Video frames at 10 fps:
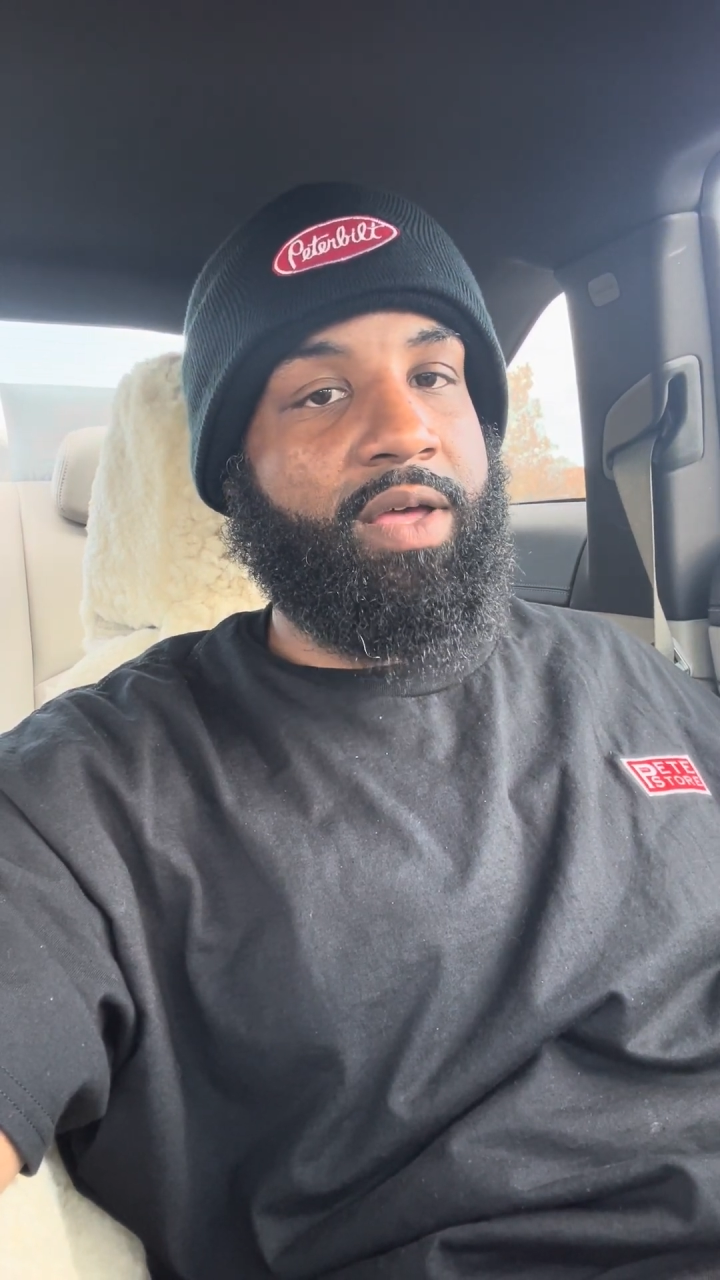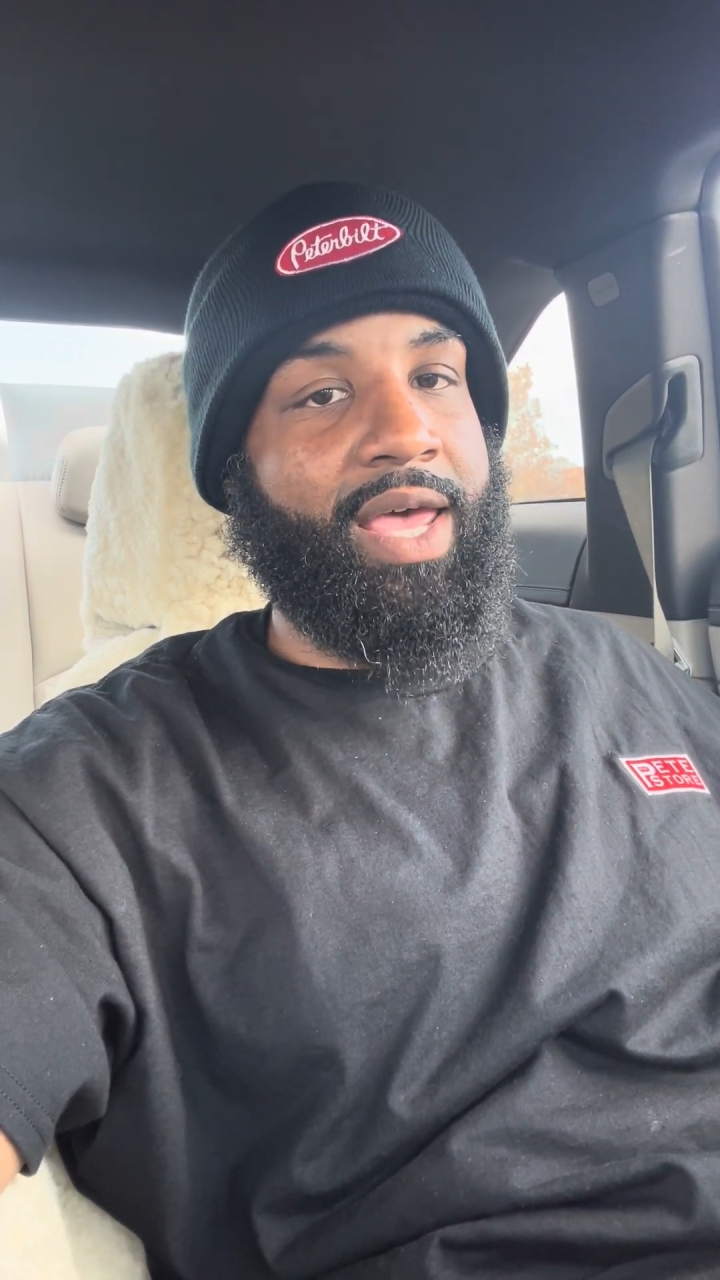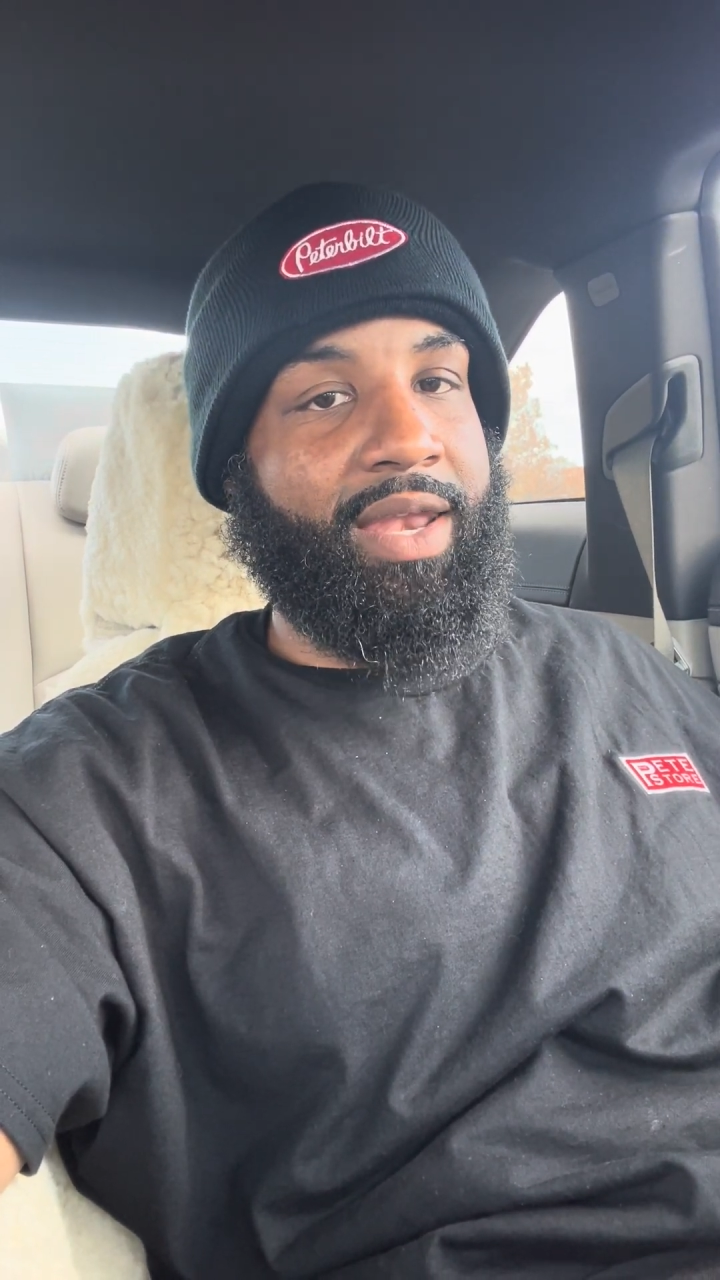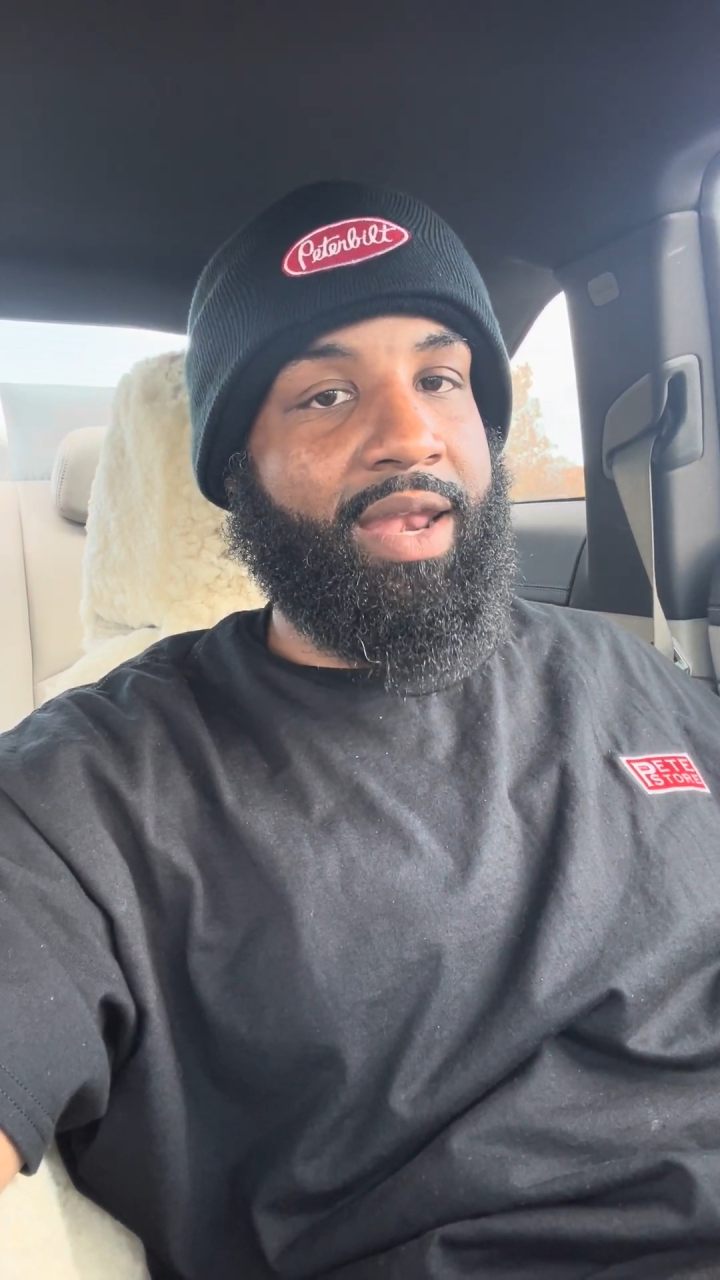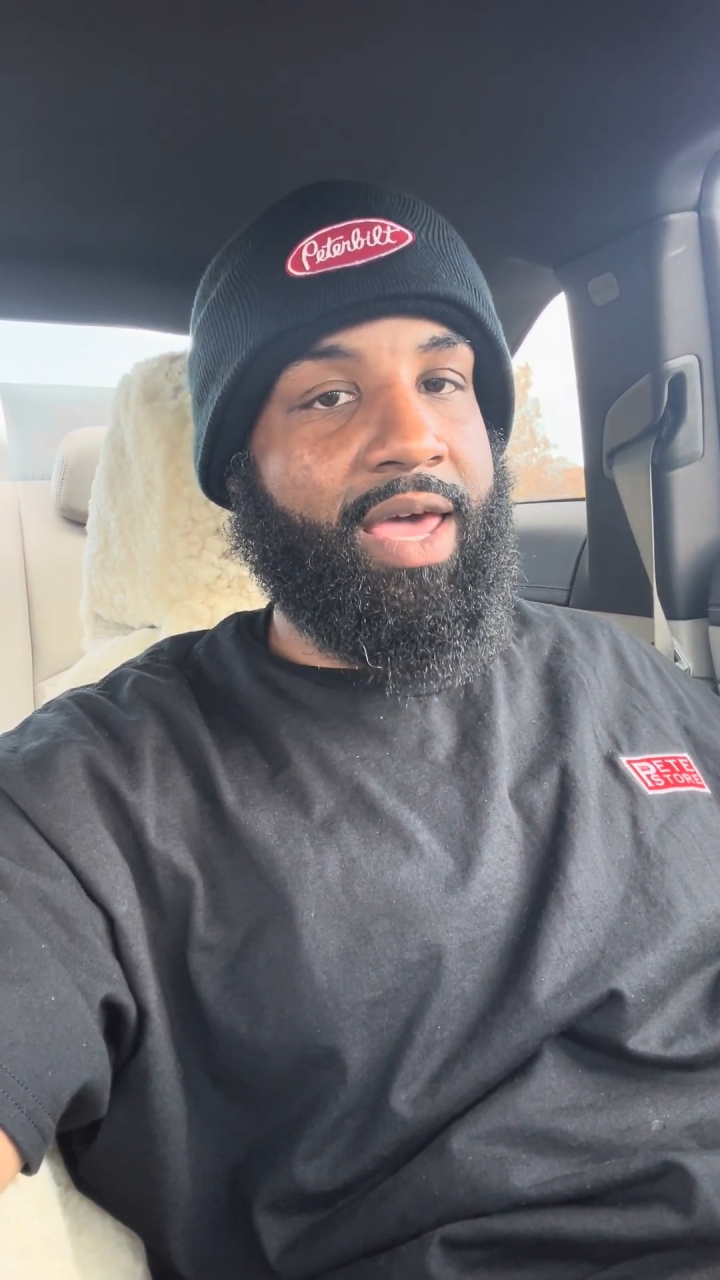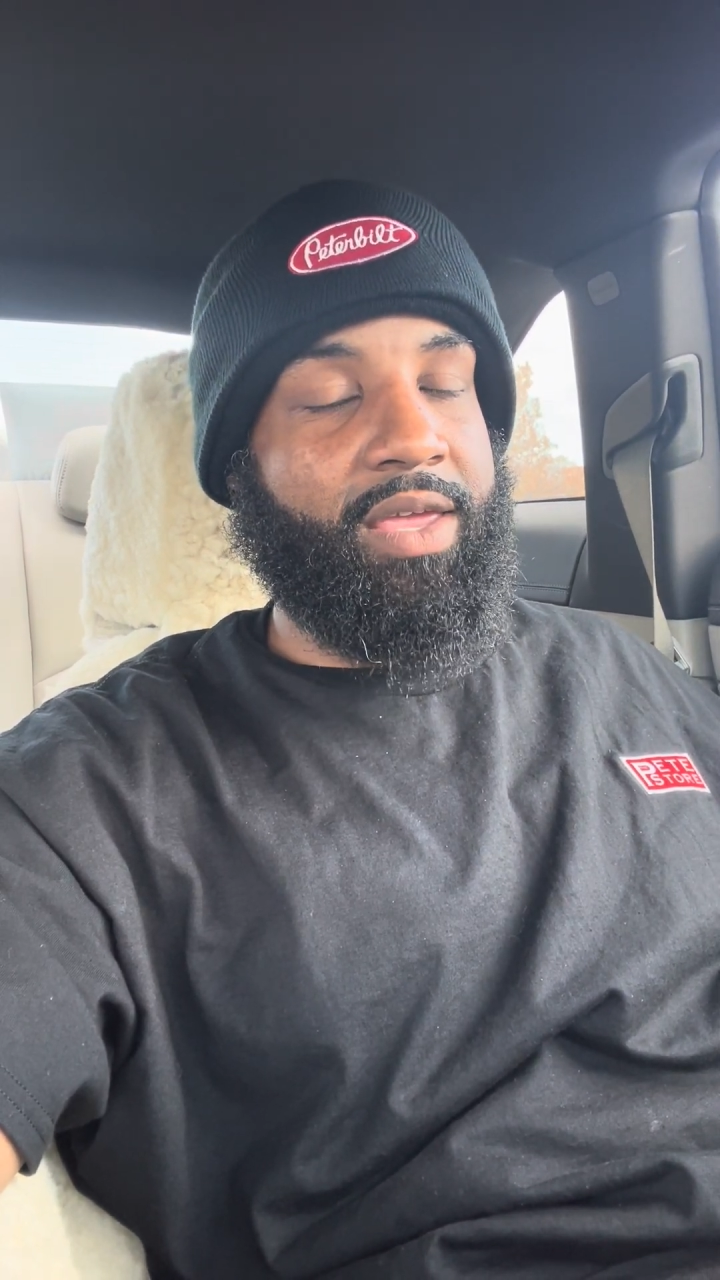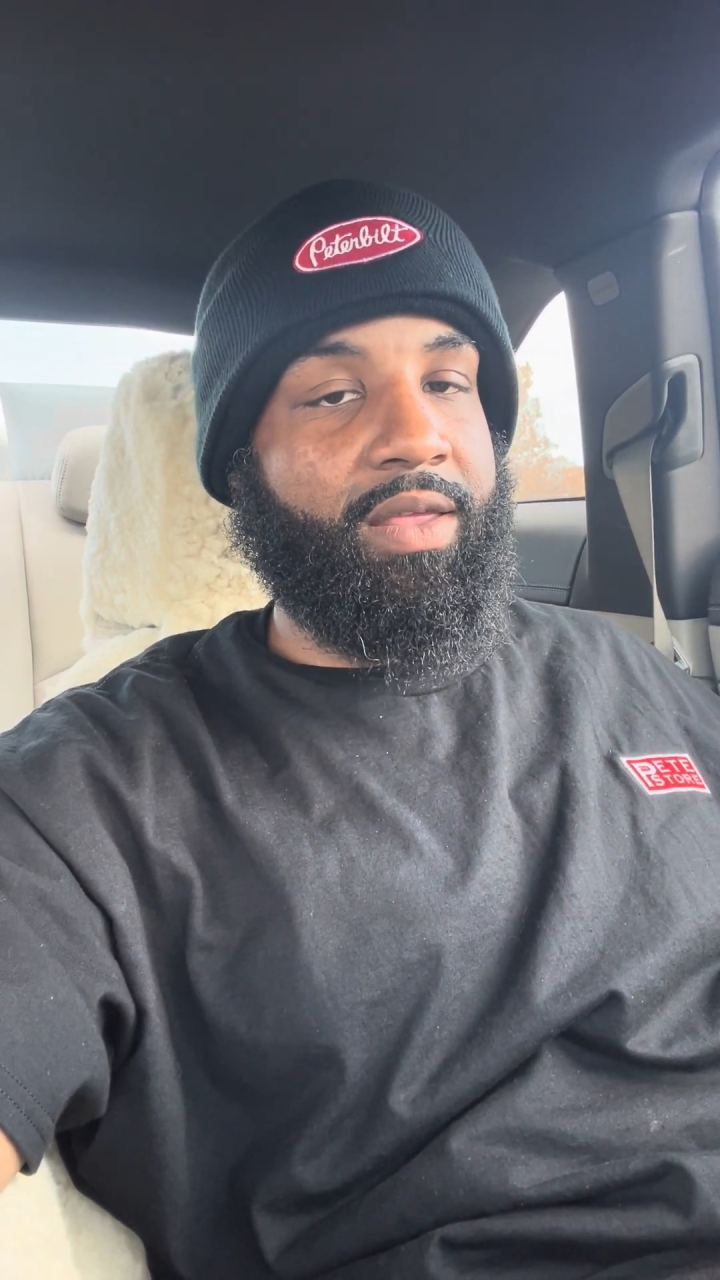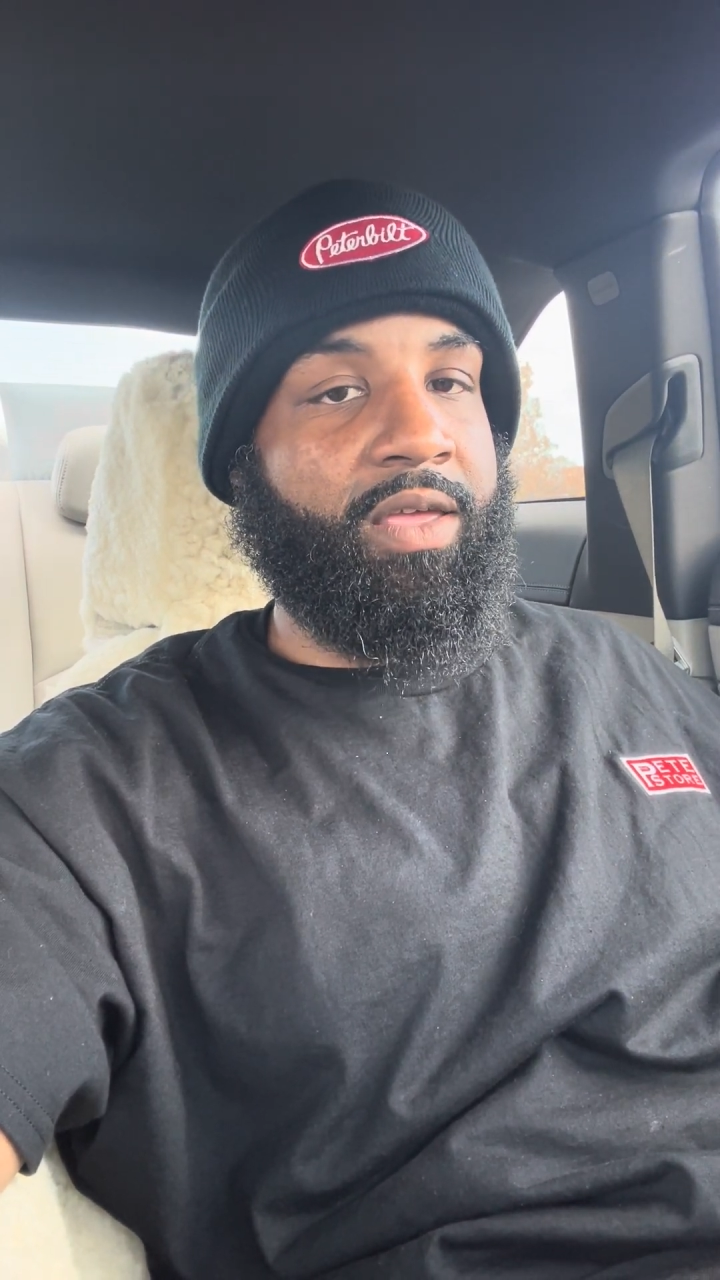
at night